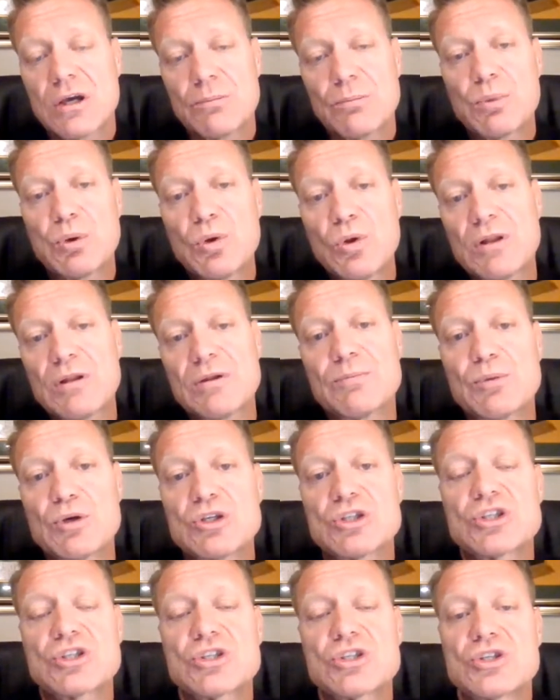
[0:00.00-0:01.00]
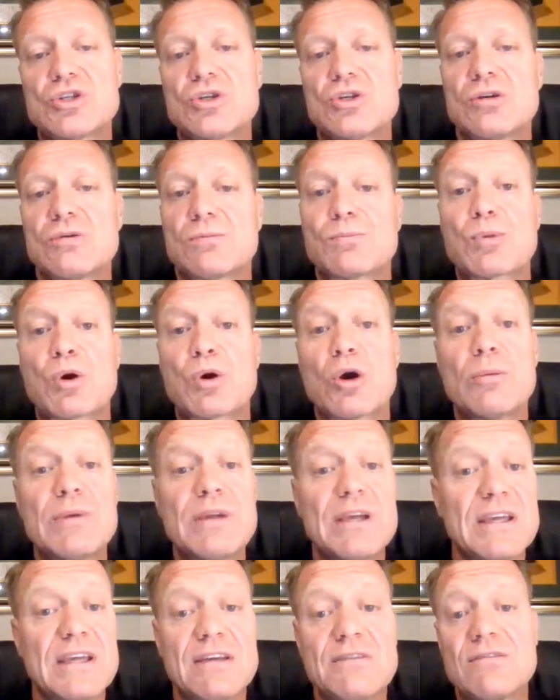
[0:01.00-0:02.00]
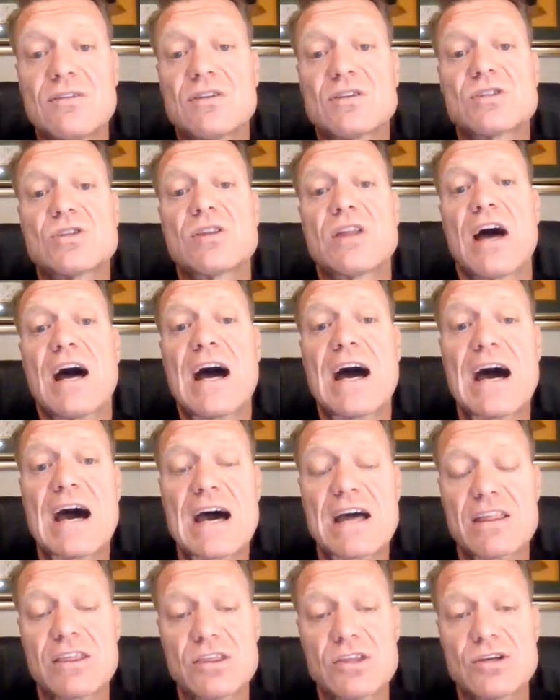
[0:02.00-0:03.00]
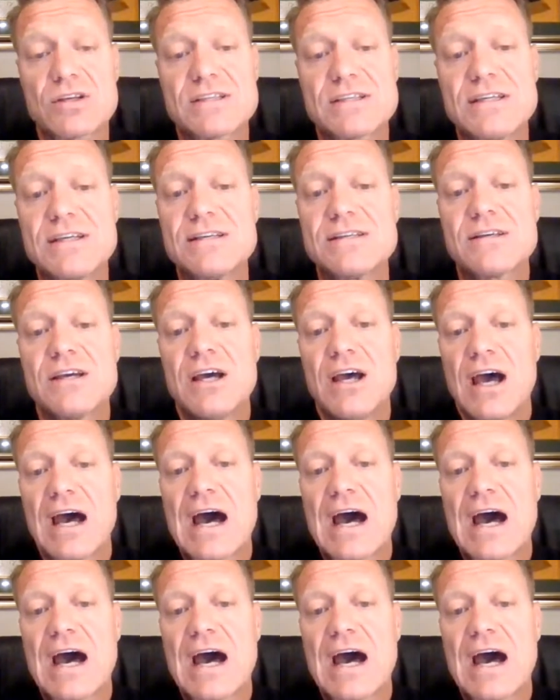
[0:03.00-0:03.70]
push to probably even to the high 30s.